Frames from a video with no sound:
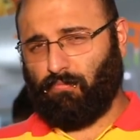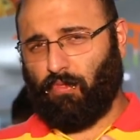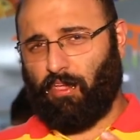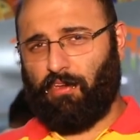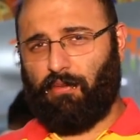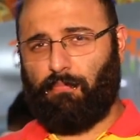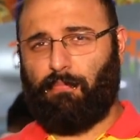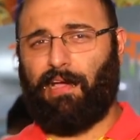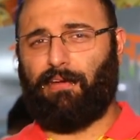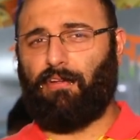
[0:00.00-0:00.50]

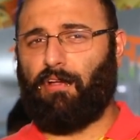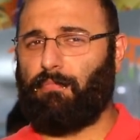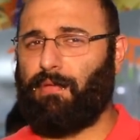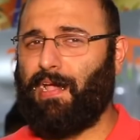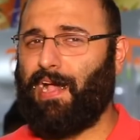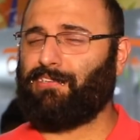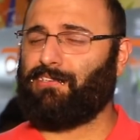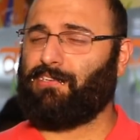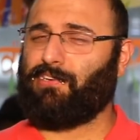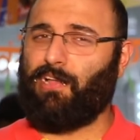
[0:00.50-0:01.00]
it might not be
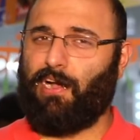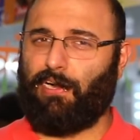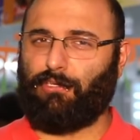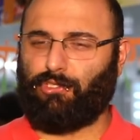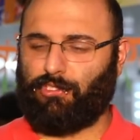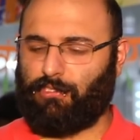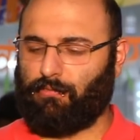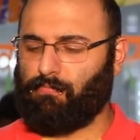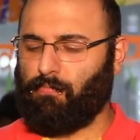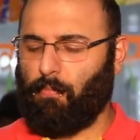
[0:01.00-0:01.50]
as
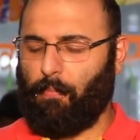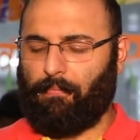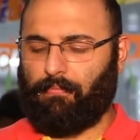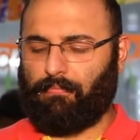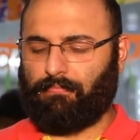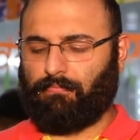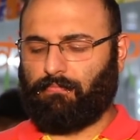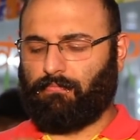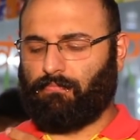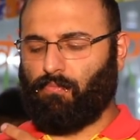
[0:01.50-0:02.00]
indulgent
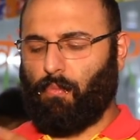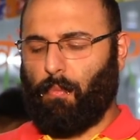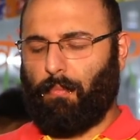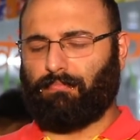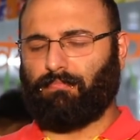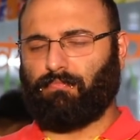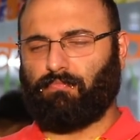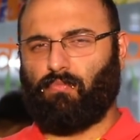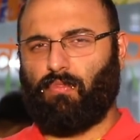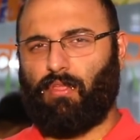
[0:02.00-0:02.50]

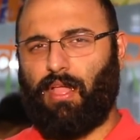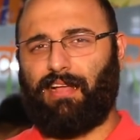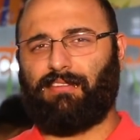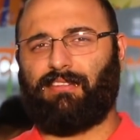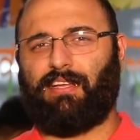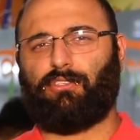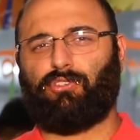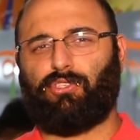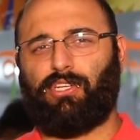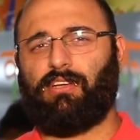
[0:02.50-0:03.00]
as
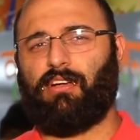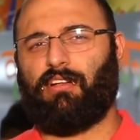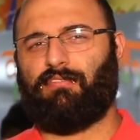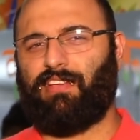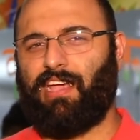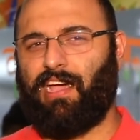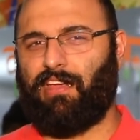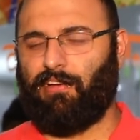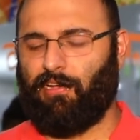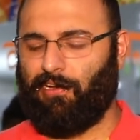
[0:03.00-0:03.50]
that Srikhand
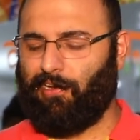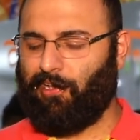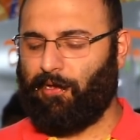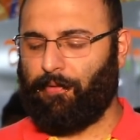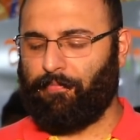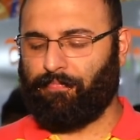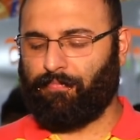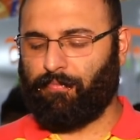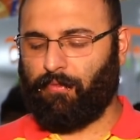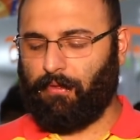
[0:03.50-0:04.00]
we had earlier.
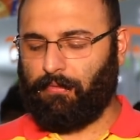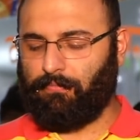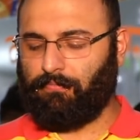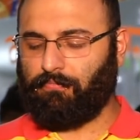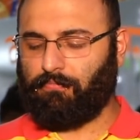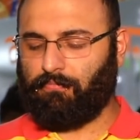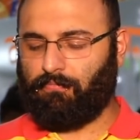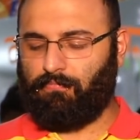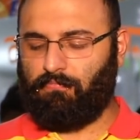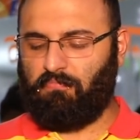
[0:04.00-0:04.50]

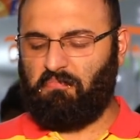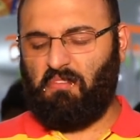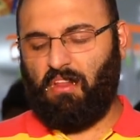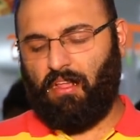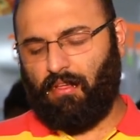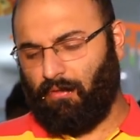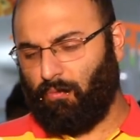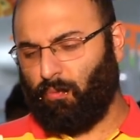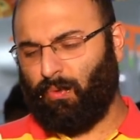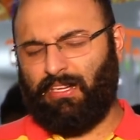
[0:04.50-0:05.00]

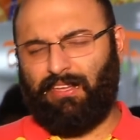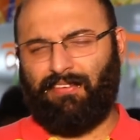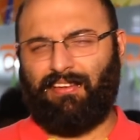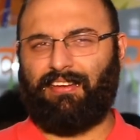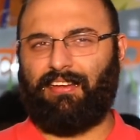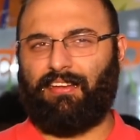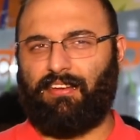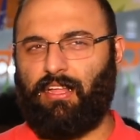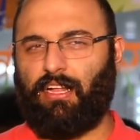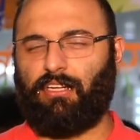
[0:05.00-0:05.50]
We'll get
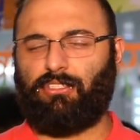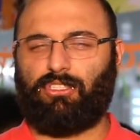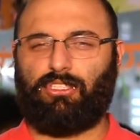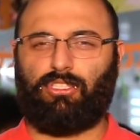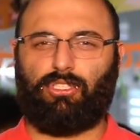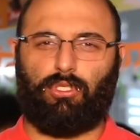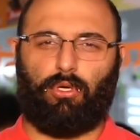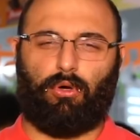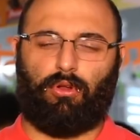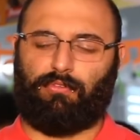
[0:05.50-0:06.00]
an indulgent
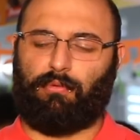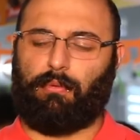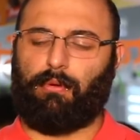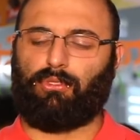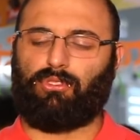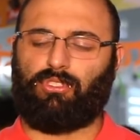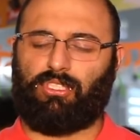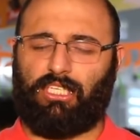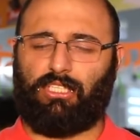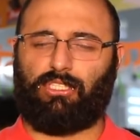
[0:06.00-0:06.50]
score of
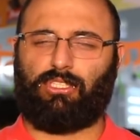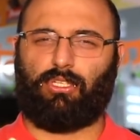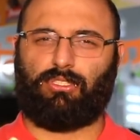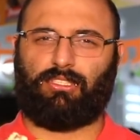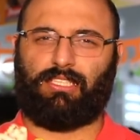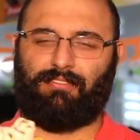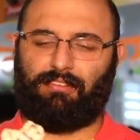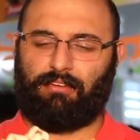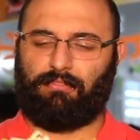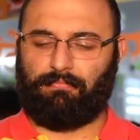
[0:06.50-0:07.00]
about 6 or
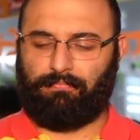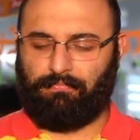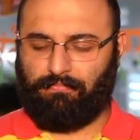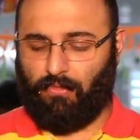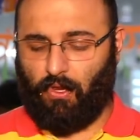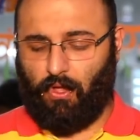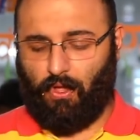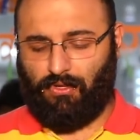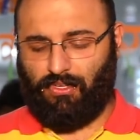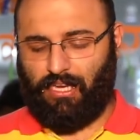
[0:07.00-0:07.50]
7
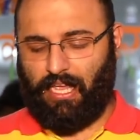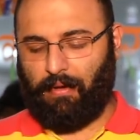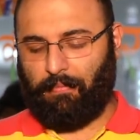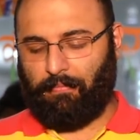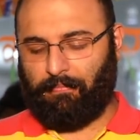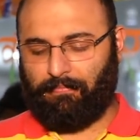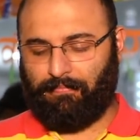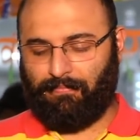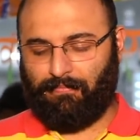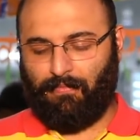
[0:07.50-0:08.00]
on 10.
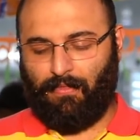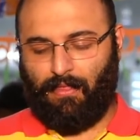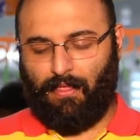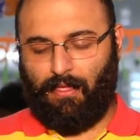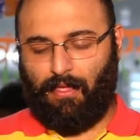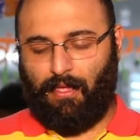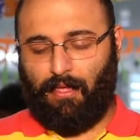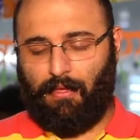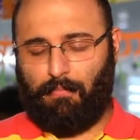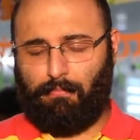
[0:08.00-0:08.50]

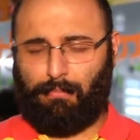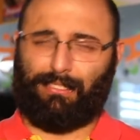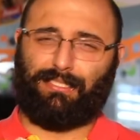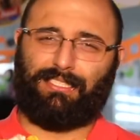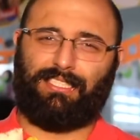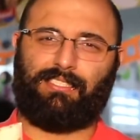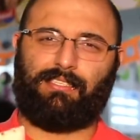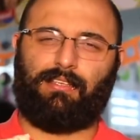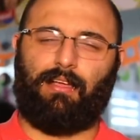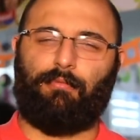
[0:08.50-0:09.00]
But
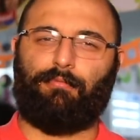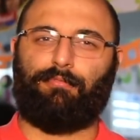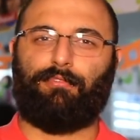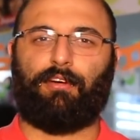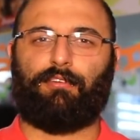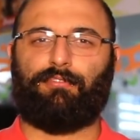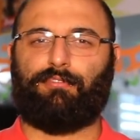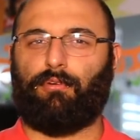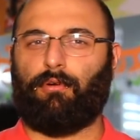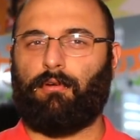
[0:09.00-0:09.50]
this is
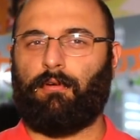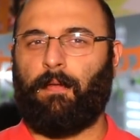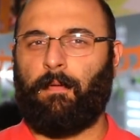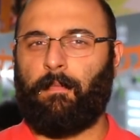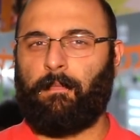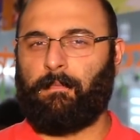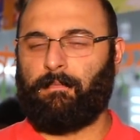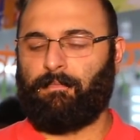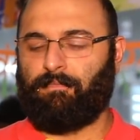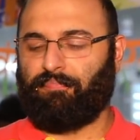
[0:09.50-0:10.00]
comfort food.
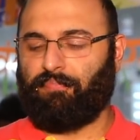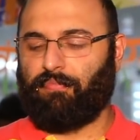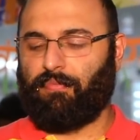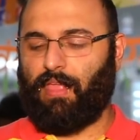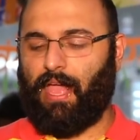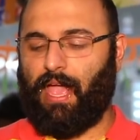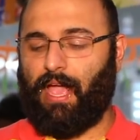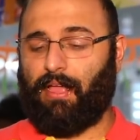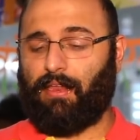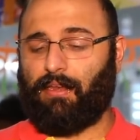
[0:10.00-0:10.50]

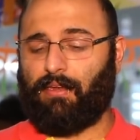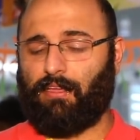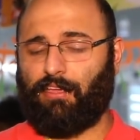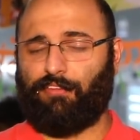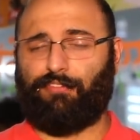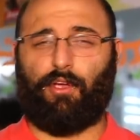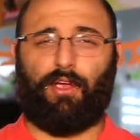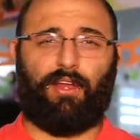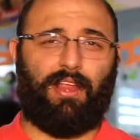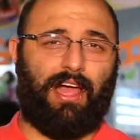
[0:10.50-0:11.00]
And
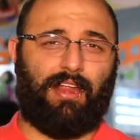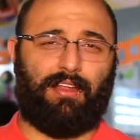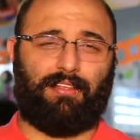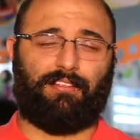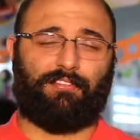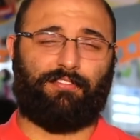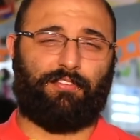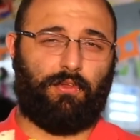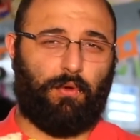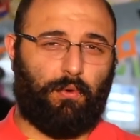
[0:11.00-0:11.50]
if you're in
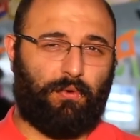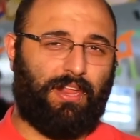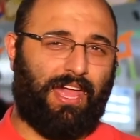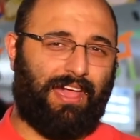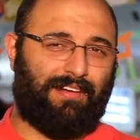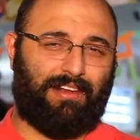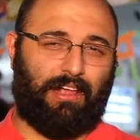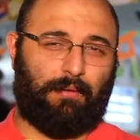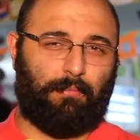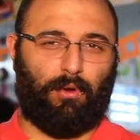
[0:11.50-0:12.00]
Anand, if you don't
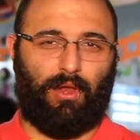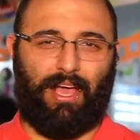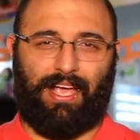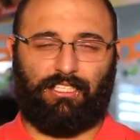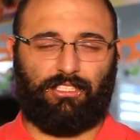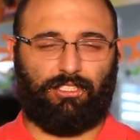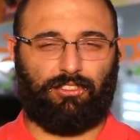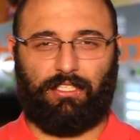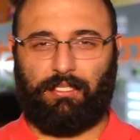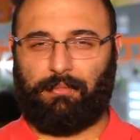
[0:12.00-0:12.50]
have an Amul
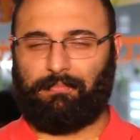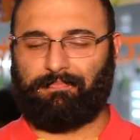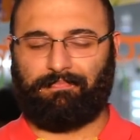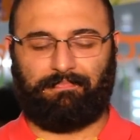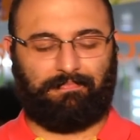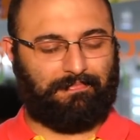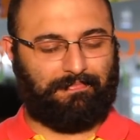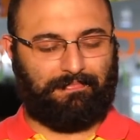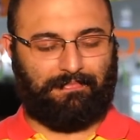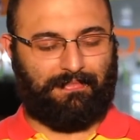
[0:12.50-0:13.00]
ice cream,
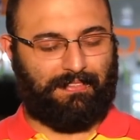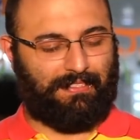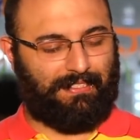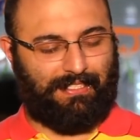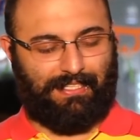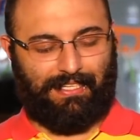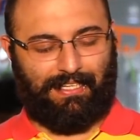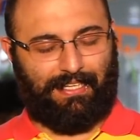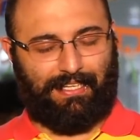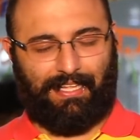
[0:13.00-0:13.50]

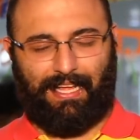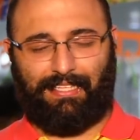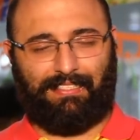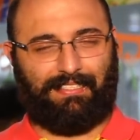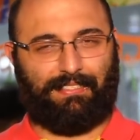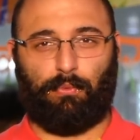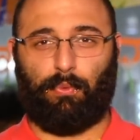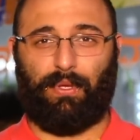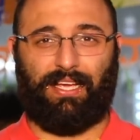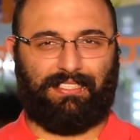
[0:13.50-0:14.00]

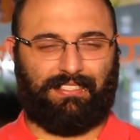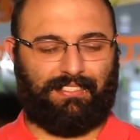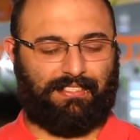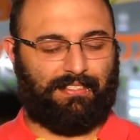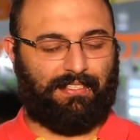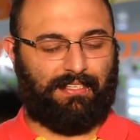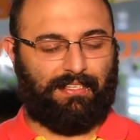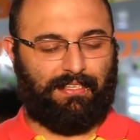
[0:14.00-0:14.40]
that's a waste.